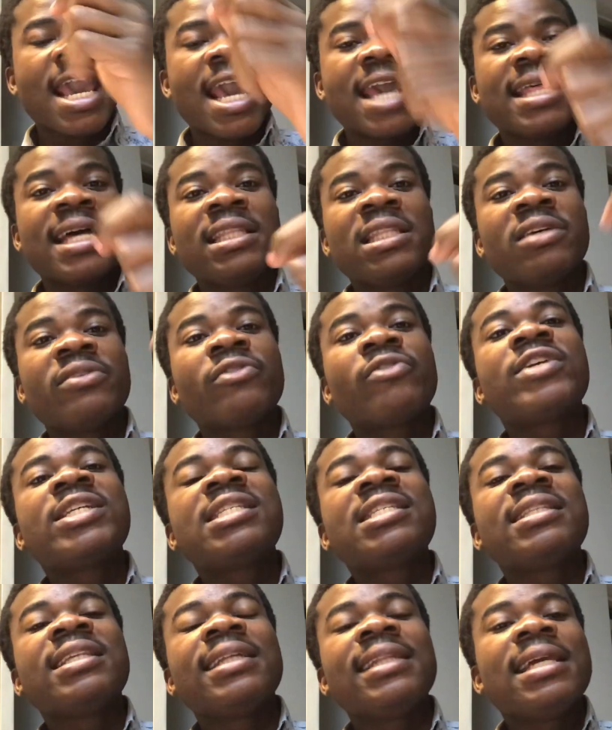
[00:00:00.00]
and that they've
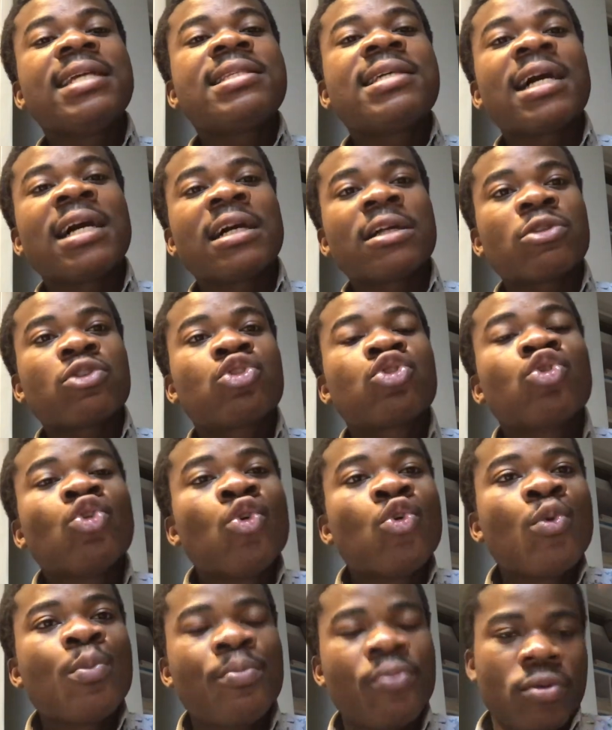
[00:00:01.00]
written a letter
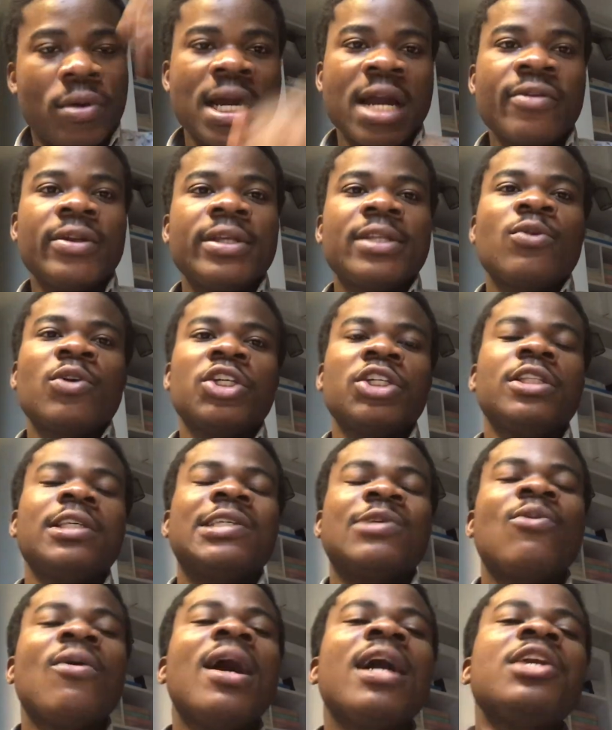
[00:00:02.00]
to Buhari. The question
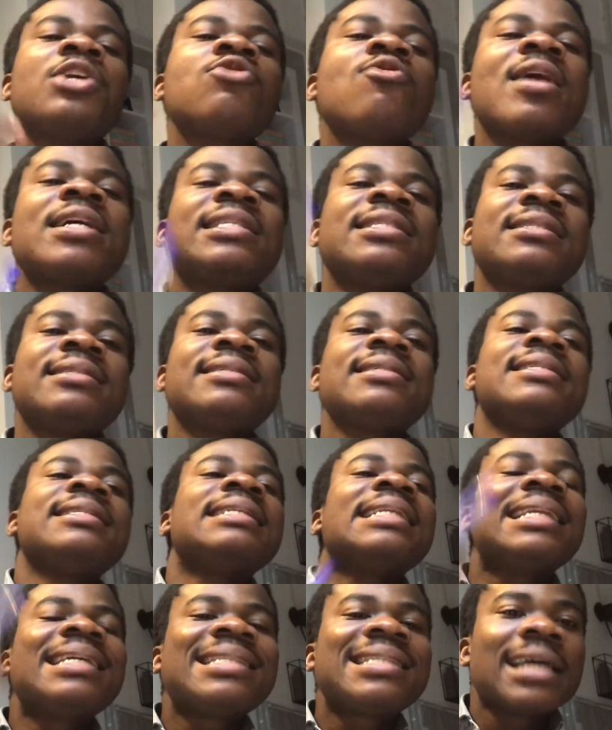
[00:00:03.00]
is, why are you writing
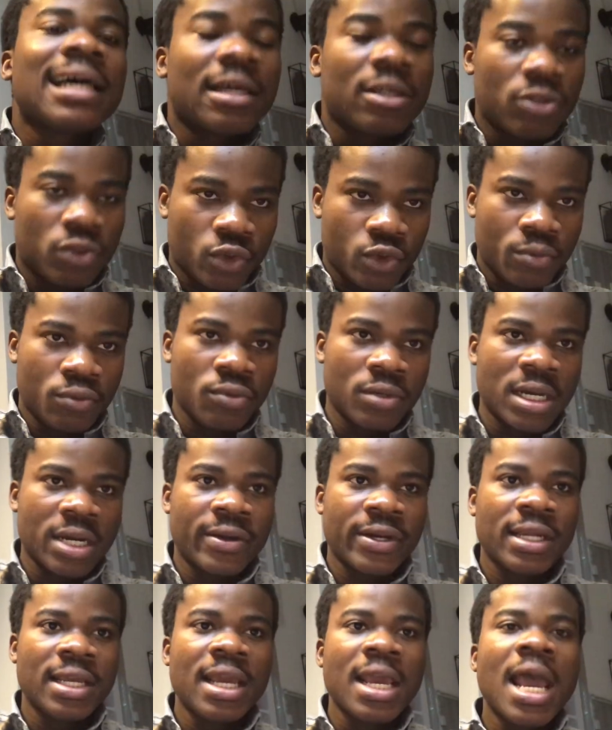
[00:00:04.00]
the letter to
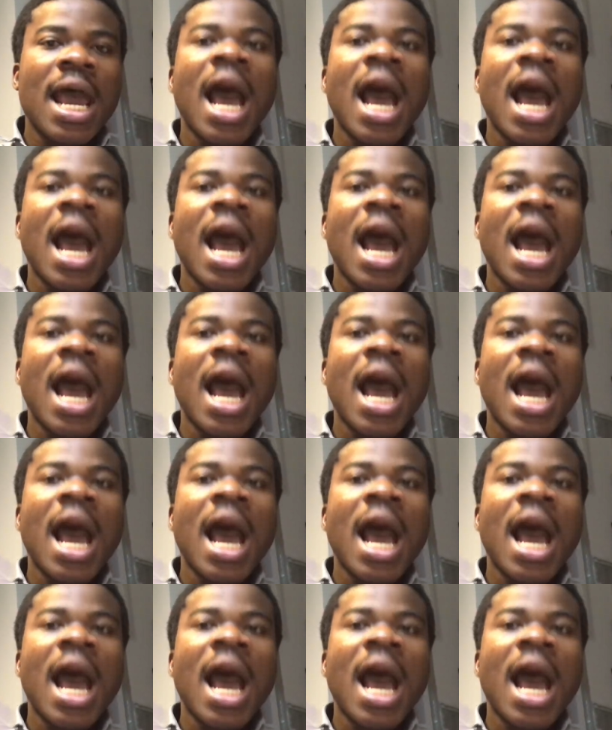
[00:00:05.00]
Buhari?